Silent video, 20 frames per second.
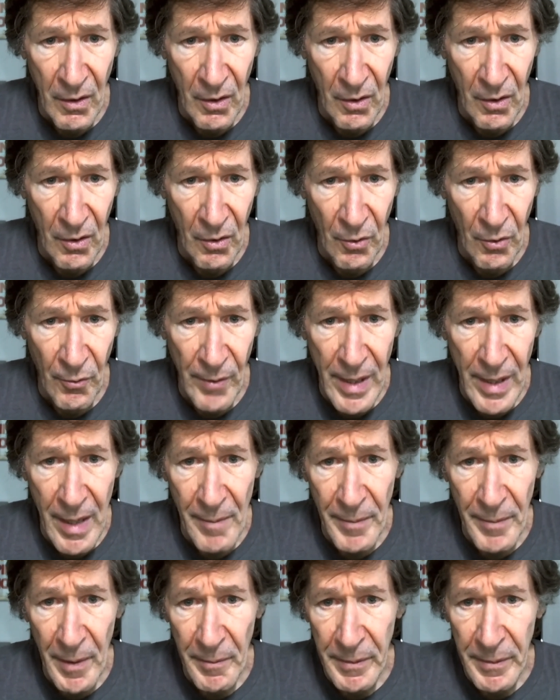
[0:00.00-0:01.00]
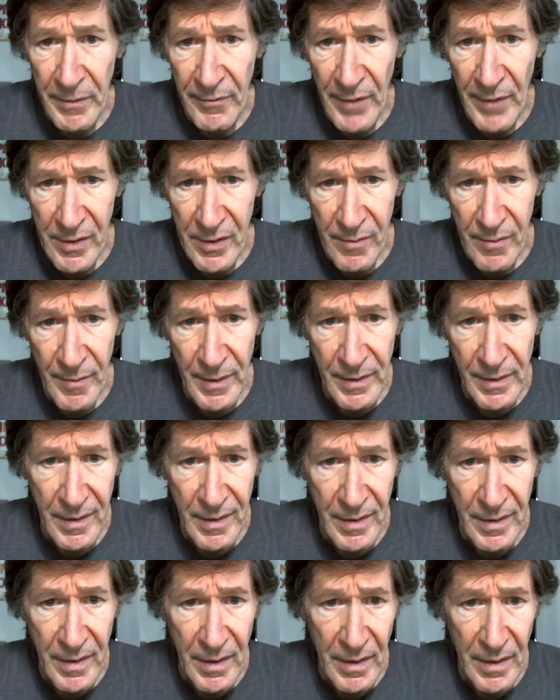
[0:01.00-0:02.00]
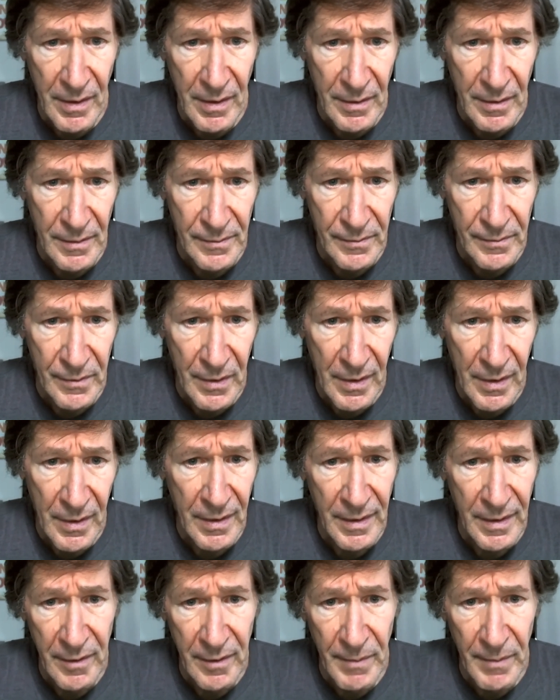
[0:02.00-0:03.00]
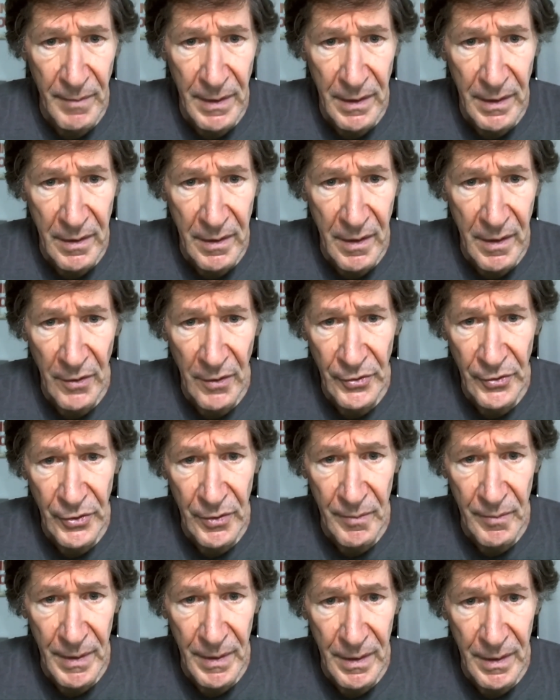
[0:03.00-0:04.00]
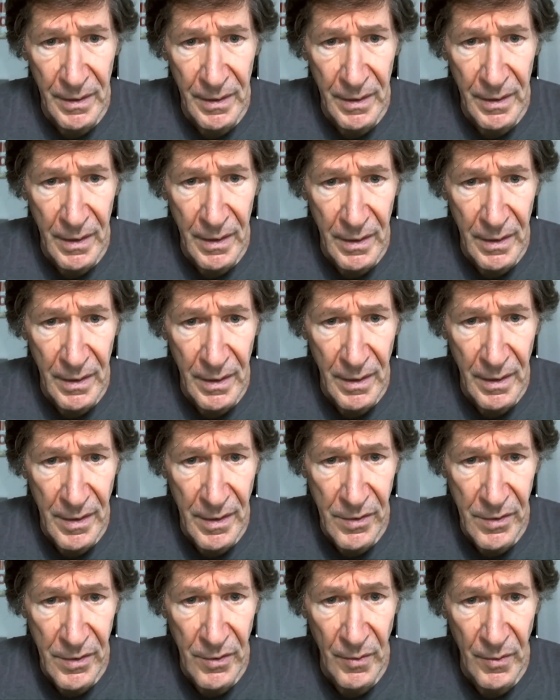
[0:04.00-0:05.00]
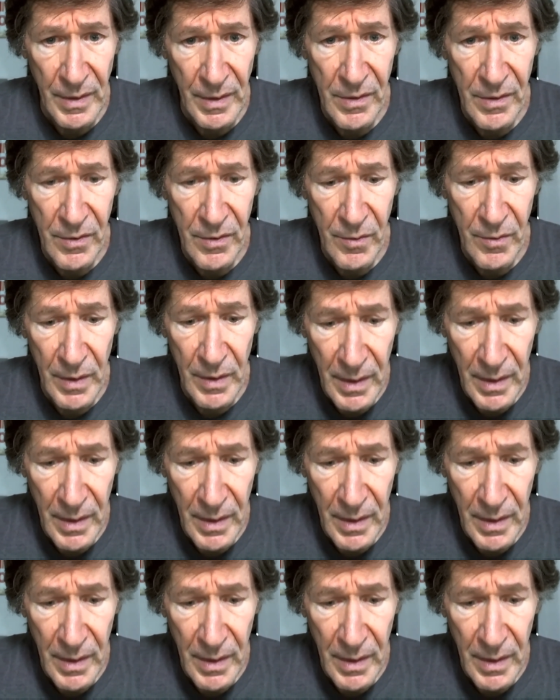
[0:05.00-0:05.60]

ramp up investment in clean meat, cultured meat in this new industry.